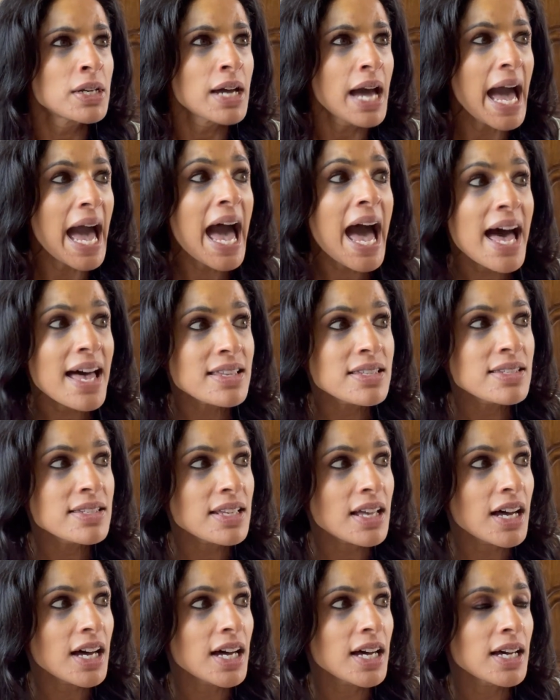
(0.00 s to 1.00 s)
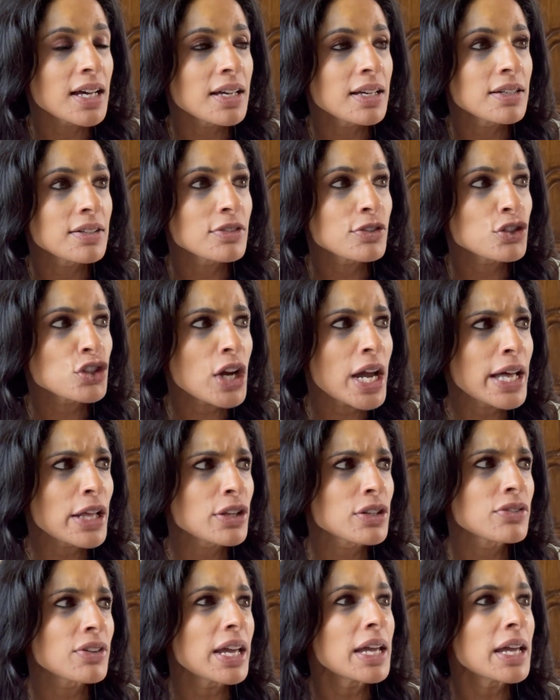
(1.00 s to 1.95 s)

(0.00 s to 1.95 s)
as a child of